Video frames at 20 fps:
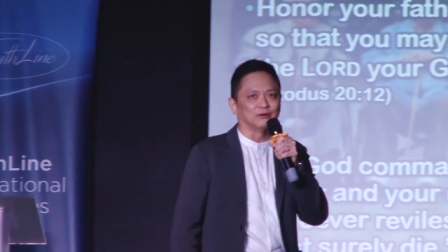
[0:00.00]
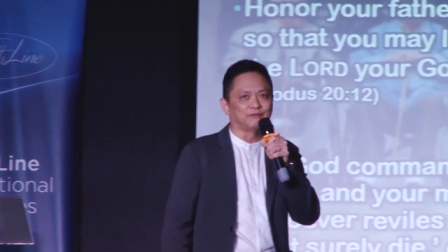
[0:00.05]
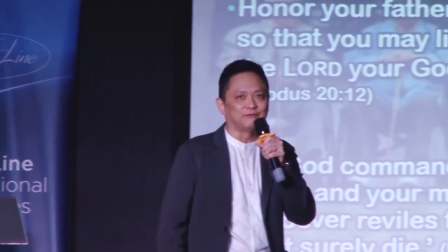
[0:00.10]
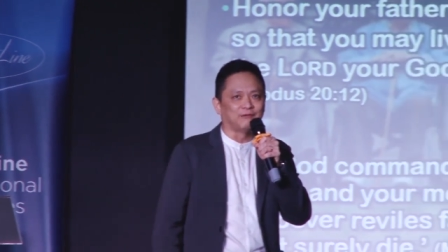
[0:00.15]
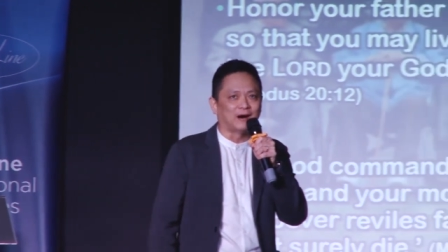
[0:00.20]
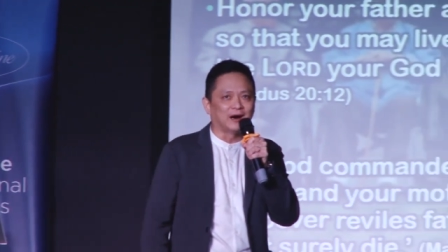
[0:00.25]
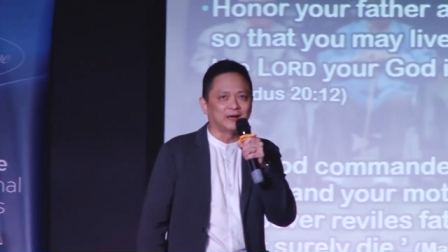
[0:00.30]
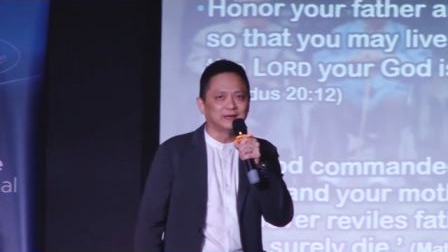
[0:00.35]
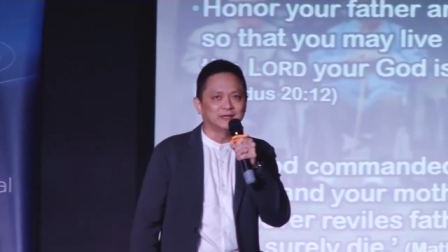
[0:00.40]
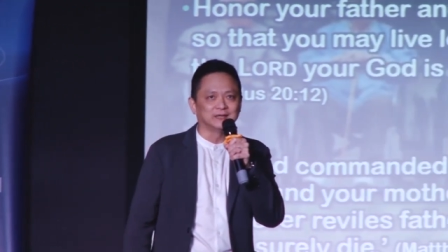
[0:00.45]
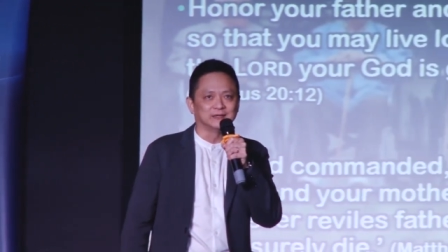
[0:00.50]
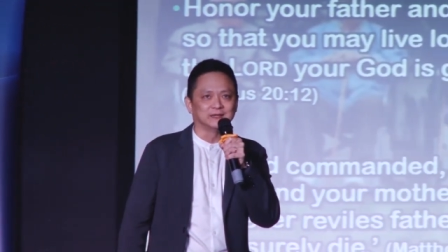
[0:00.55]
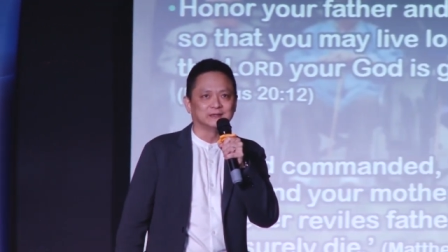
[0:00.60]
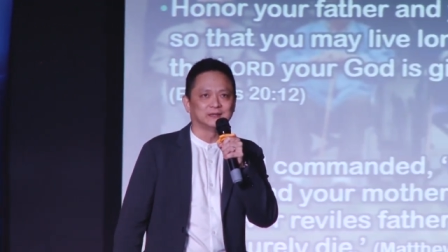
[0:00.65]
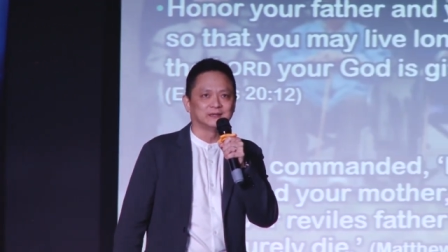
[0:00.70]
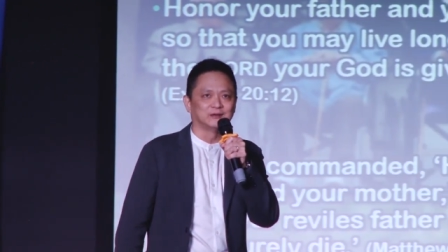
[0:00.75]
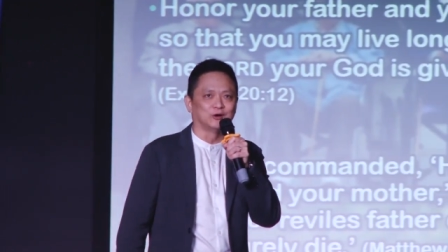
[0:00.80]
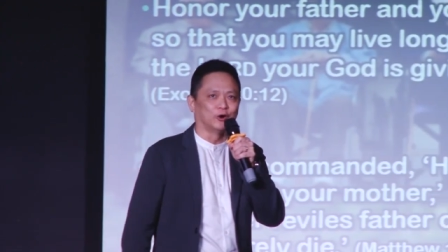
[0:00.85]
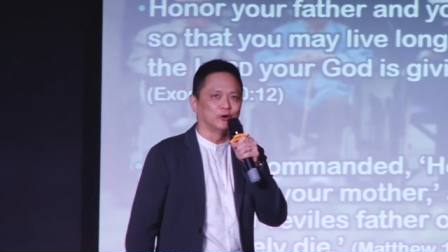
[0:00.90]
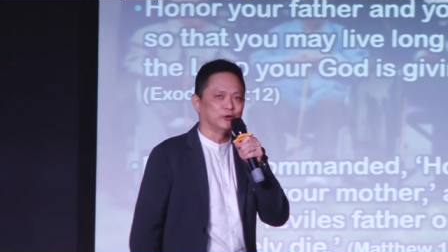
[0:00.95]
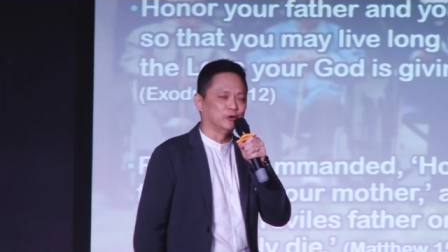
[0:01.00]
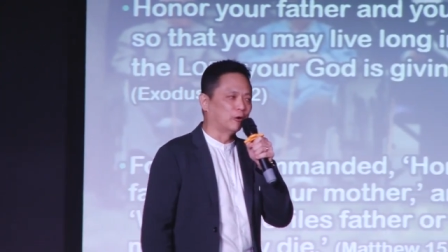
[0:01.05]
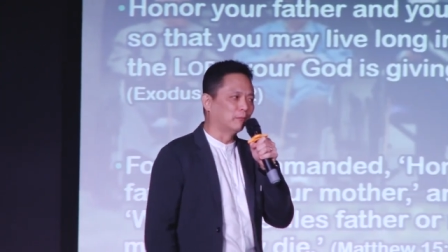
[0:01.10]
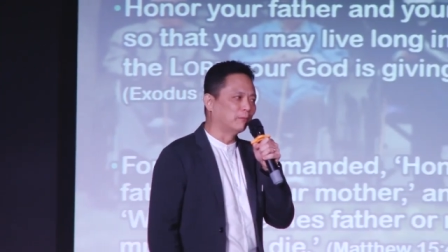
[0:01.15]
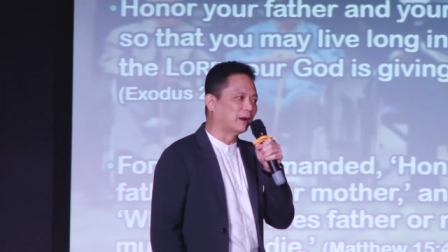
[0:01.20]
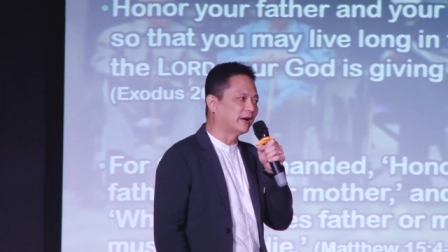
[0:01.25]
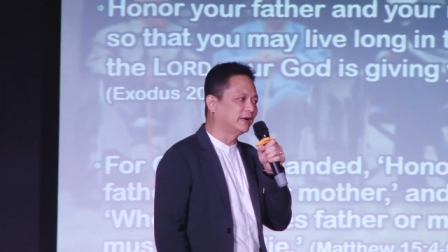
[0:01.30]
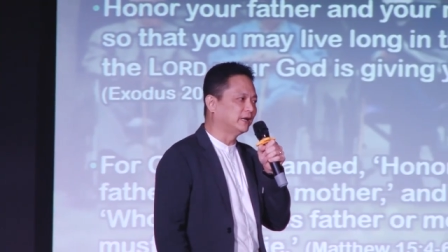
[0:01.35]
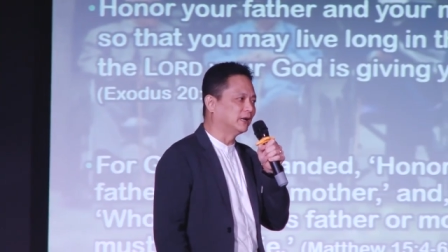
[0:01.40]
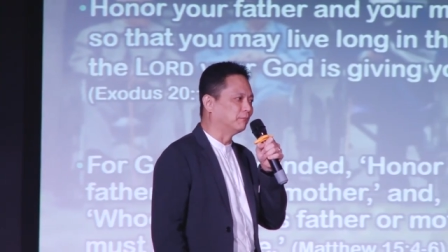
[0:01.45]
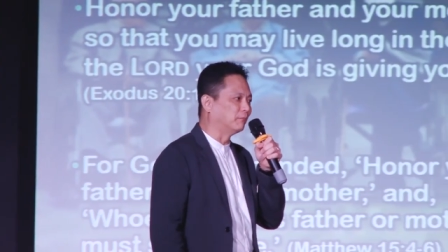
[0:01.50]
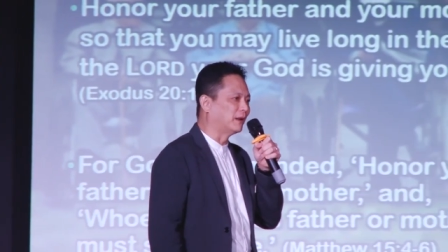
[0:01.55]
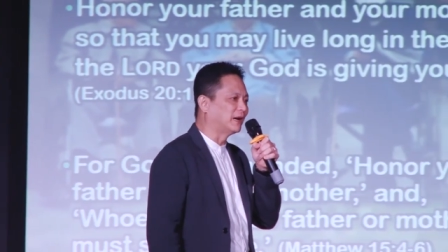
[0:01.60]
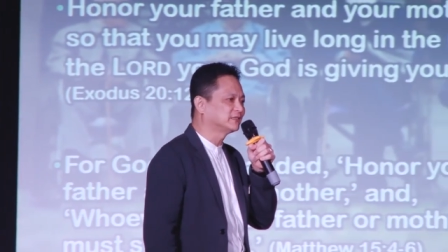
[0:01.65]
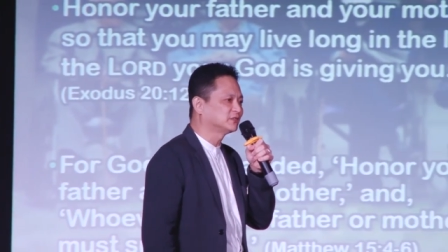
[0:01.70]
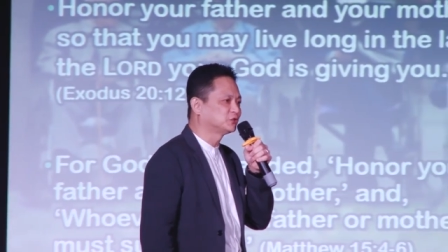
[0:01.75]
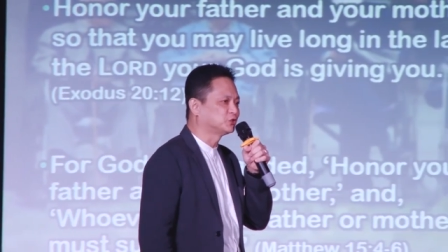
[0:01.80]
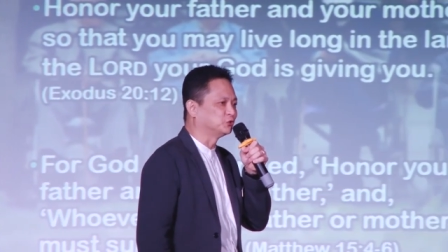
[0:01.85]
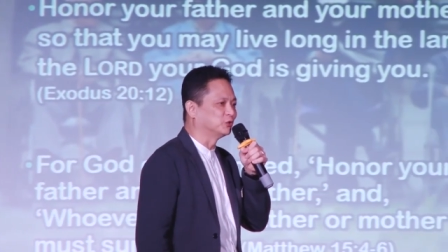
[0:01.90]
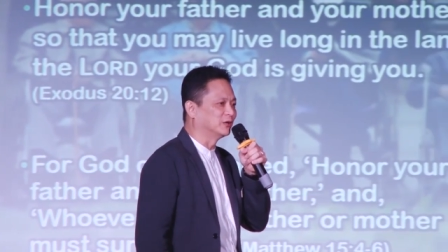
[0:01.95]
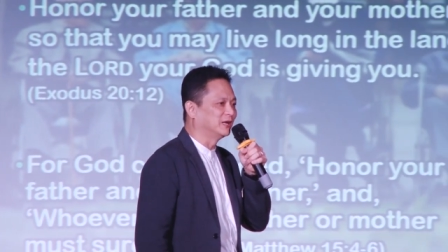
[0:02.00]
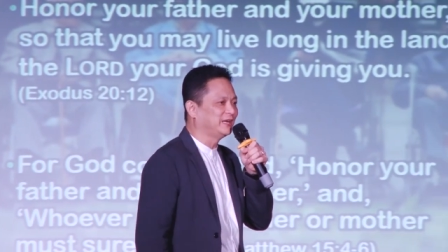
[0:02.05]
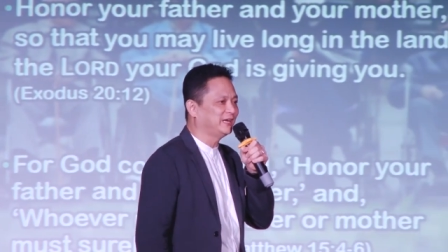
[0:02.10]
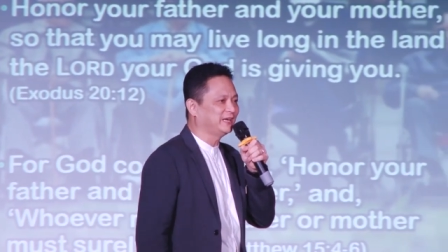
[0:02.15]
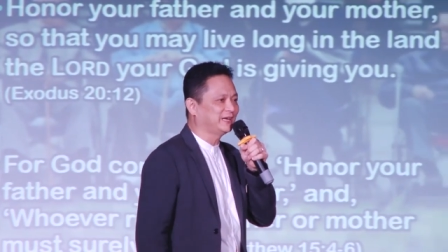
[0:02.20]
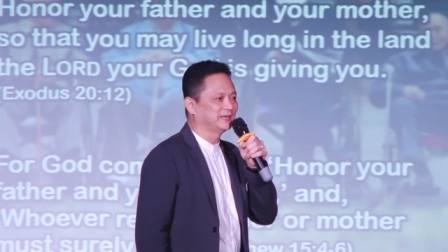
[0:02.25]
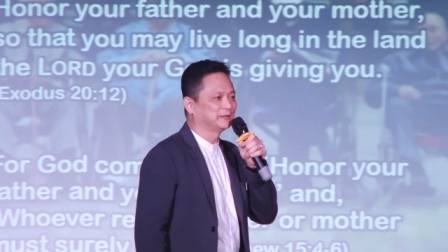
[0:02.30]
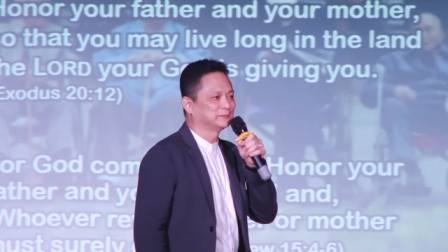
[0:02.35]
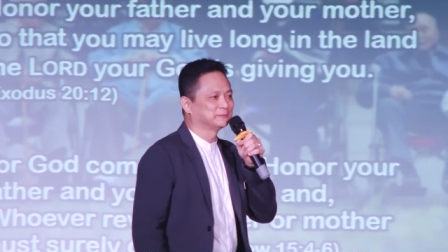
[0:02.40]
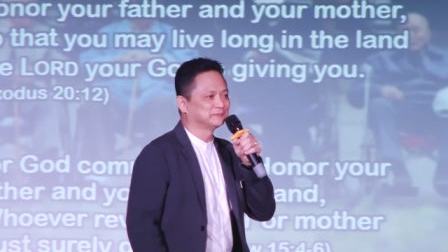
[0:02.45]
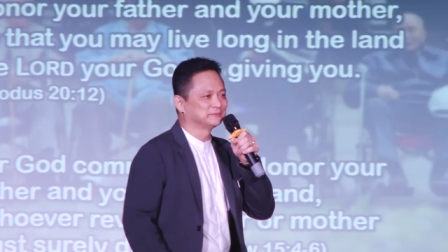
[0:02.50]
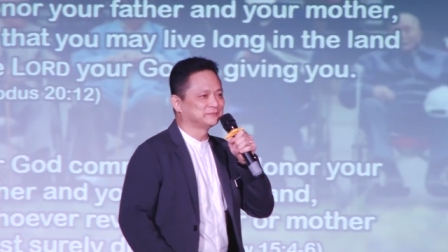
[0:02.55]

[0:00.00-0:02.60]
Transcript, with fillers: your father or your mother must surely